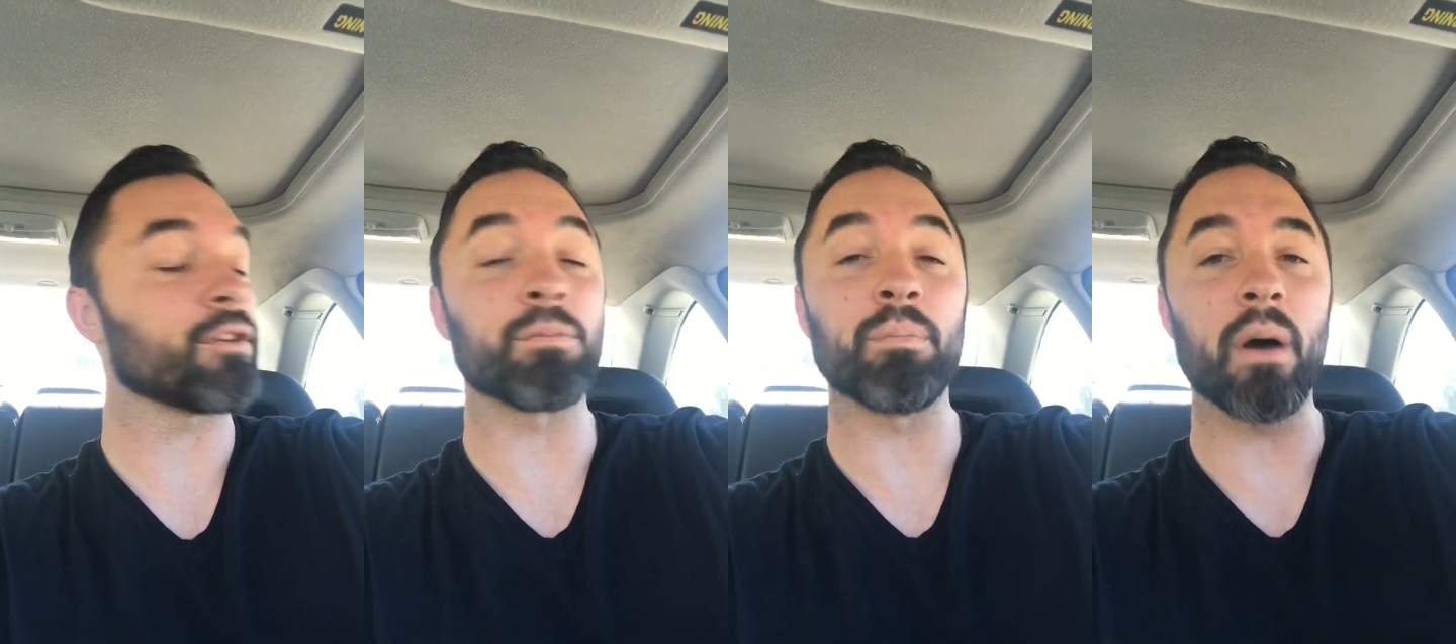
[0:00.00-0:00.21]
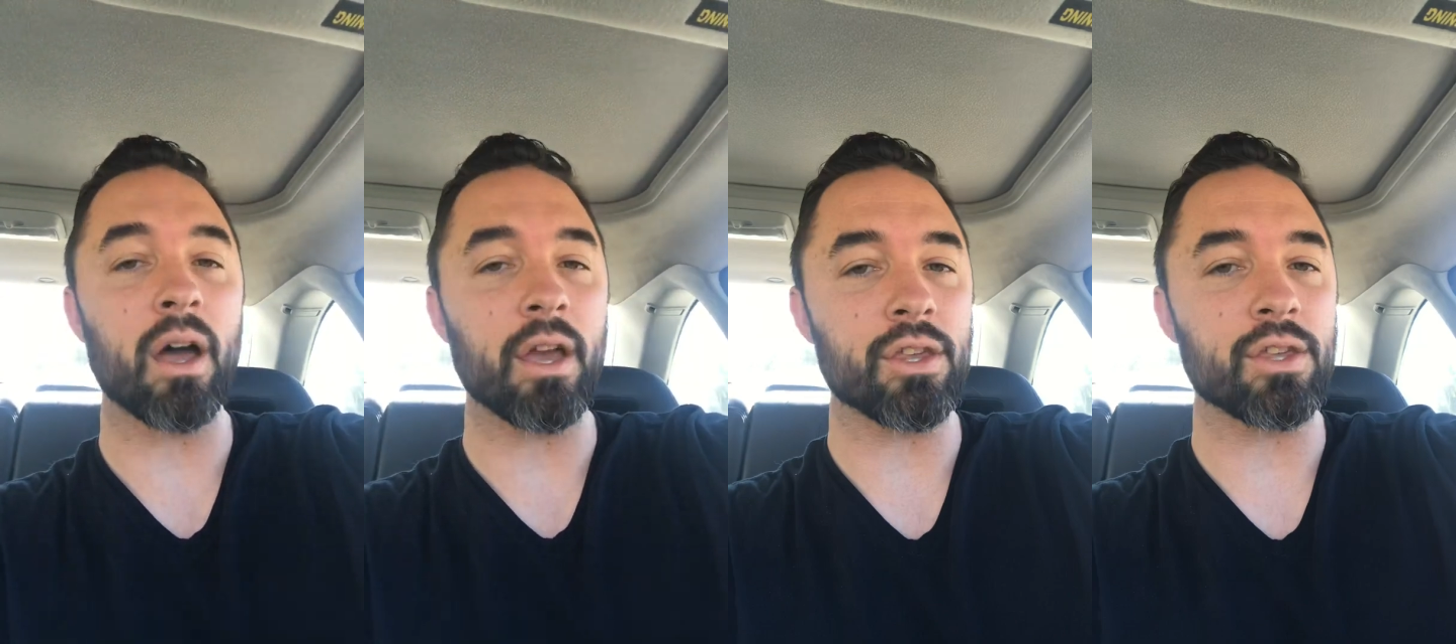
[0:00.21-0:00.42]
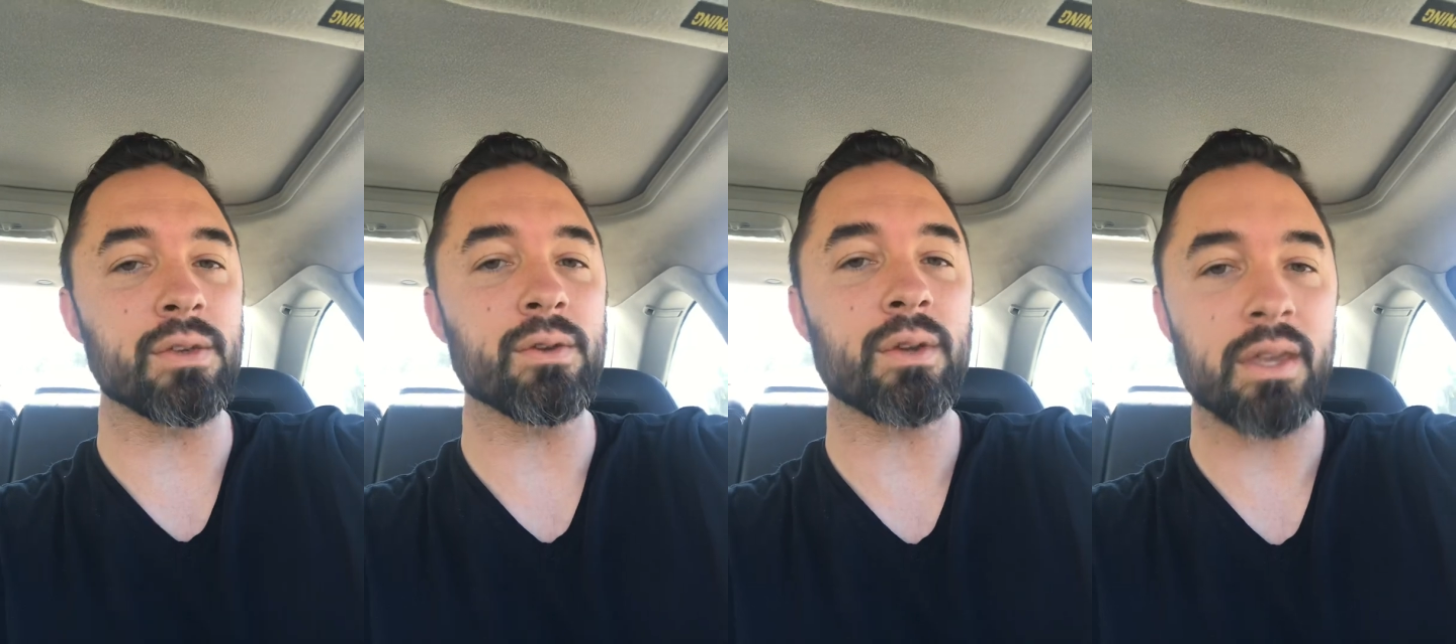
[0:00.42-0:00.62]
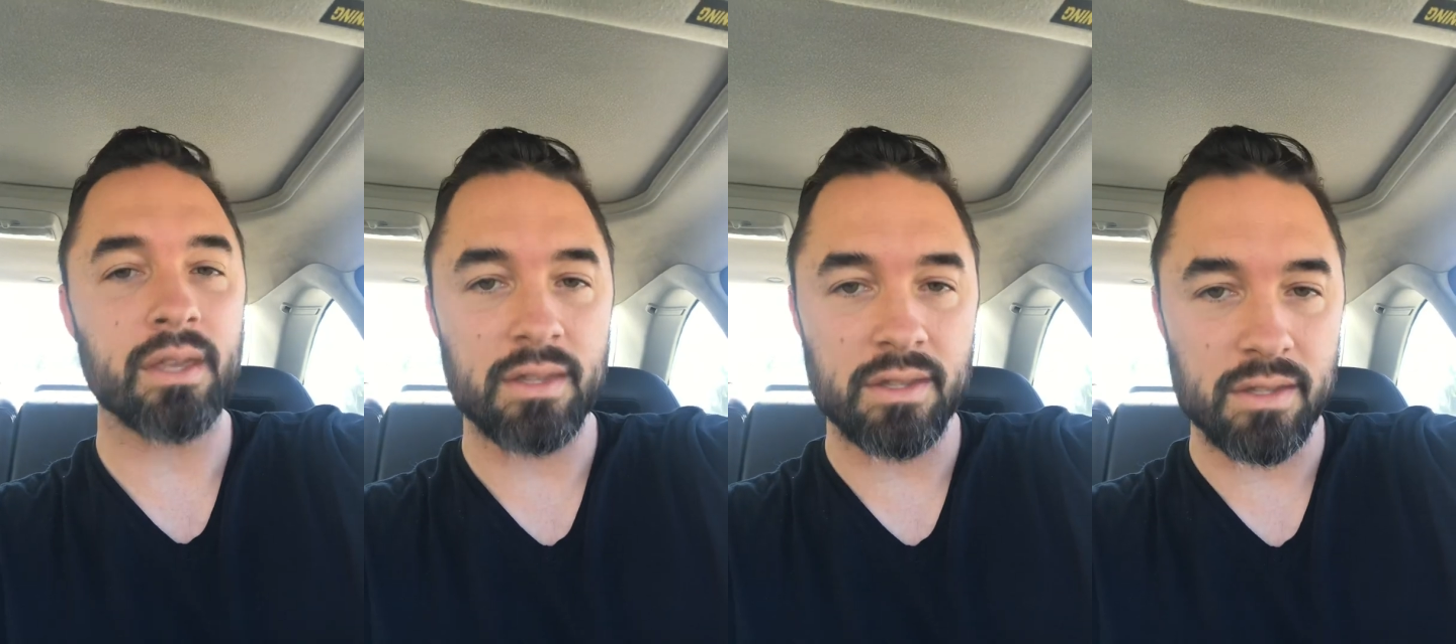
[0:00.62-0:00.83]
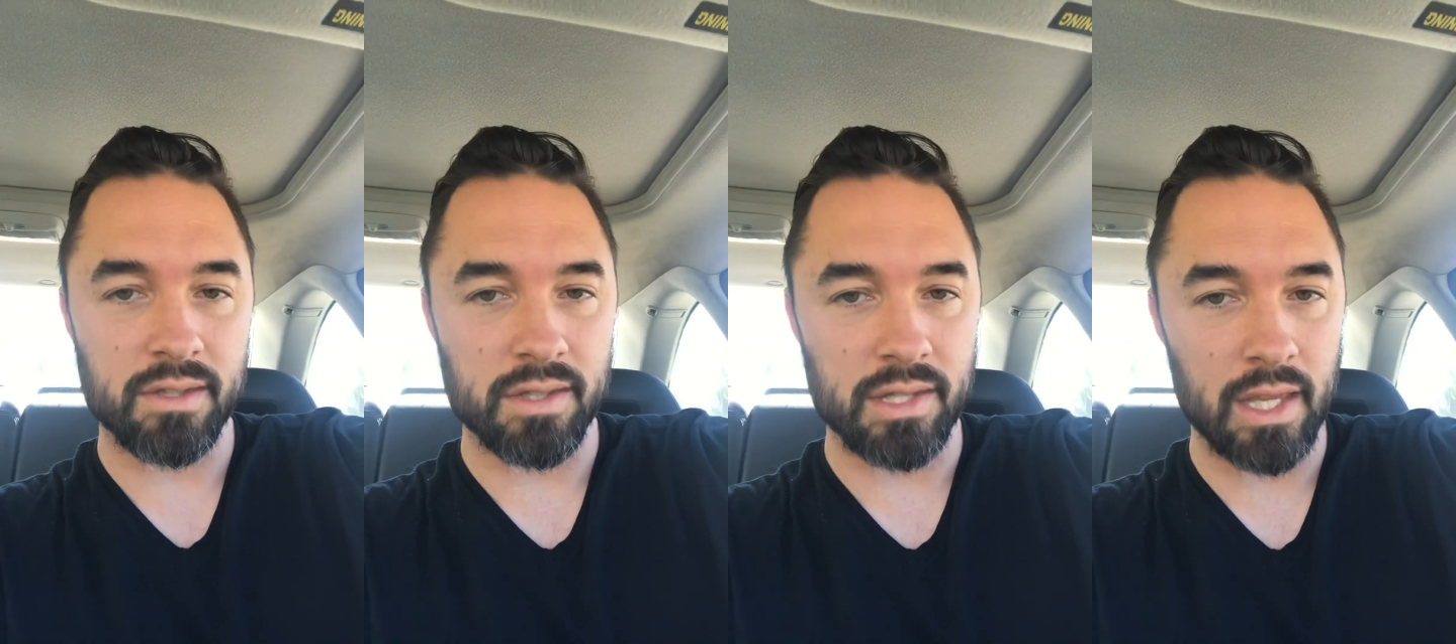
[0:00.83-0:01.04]
but you
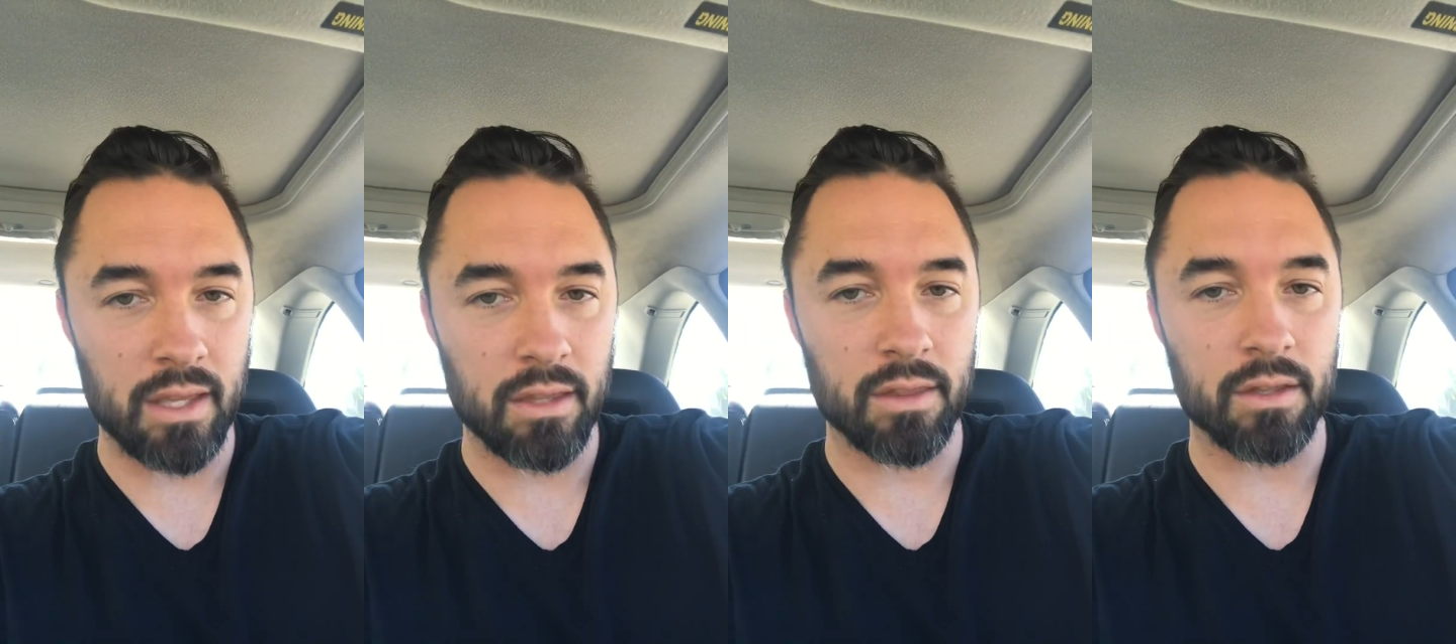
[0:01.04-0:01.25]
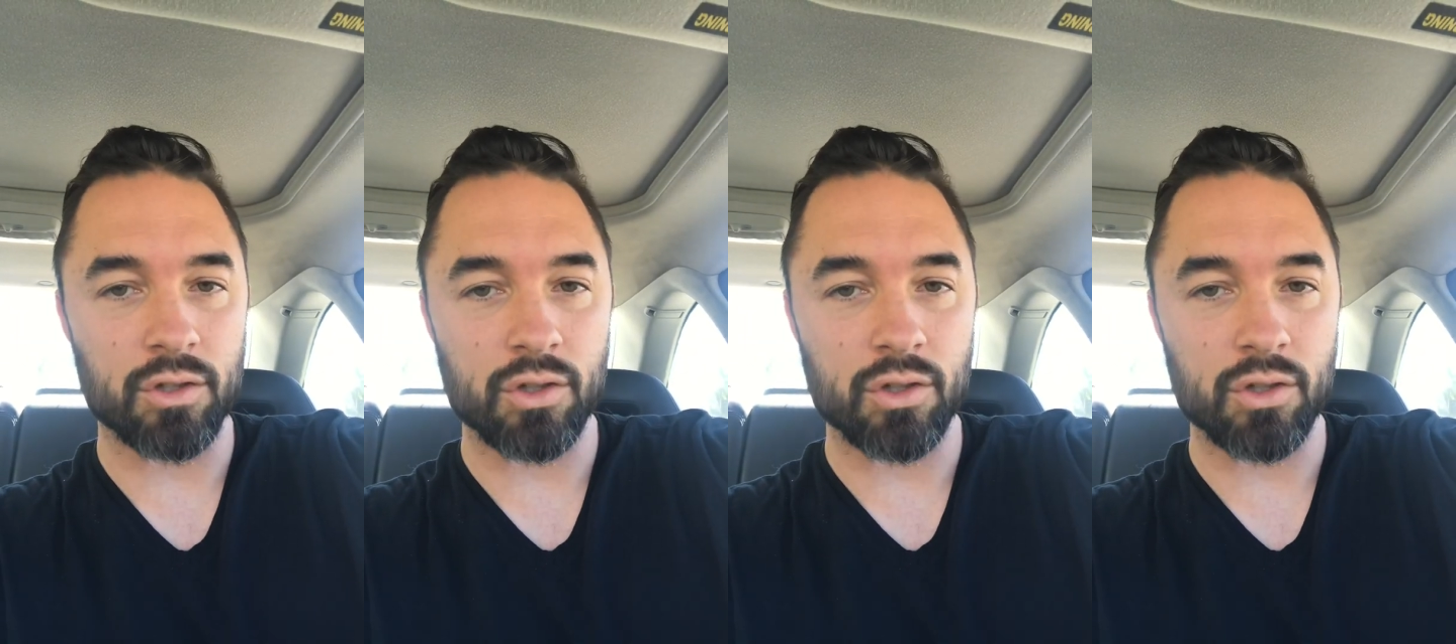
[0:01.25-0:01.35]
can see the